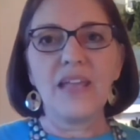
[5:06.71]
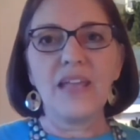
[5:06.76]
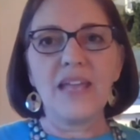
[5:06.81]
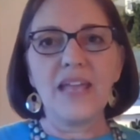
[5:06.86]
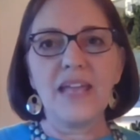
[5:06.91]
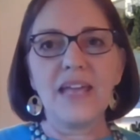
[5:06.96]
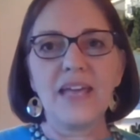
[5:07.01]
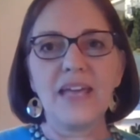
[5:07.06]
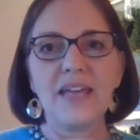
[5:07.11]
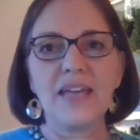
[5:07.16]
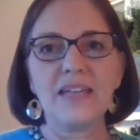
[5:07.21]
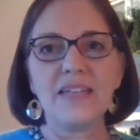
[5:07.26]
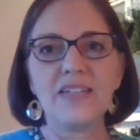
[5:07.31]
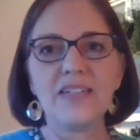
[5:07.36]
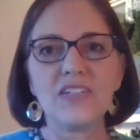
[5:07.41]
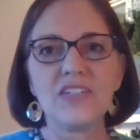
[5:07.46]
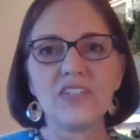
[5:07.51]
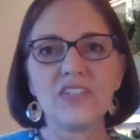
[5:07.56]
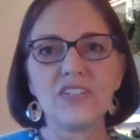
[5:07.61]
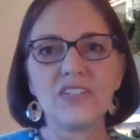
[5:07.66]

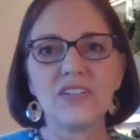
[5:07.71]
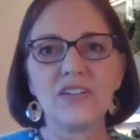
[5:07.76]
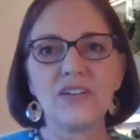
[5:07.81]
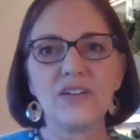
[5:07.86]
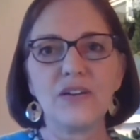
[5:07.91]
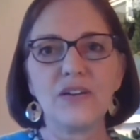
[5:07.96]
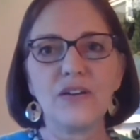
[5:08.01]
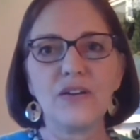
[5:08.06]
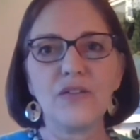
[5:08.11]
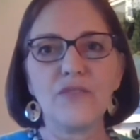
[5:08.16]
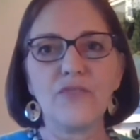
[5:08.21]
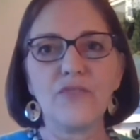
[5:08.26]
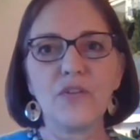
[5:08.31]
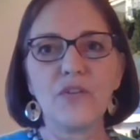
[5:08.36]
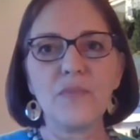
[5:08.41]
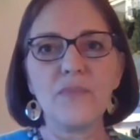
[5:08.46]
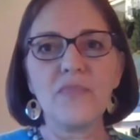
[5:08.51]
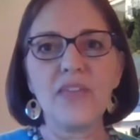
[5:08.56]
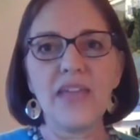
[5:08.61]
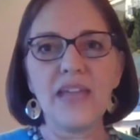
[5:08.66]
And
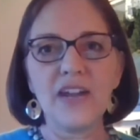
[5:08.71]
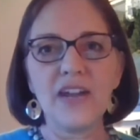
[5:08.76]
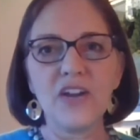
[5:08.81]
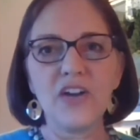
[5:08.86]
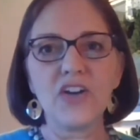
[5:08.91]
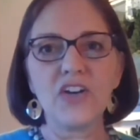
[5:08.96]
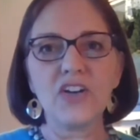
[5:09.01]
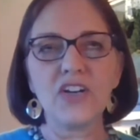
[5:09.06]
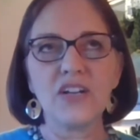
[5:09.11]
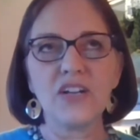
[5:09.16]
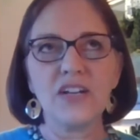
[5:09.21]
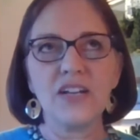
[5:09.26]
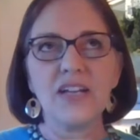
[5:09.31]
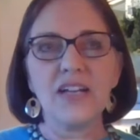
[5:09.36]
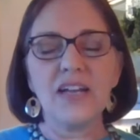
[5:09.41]
from there,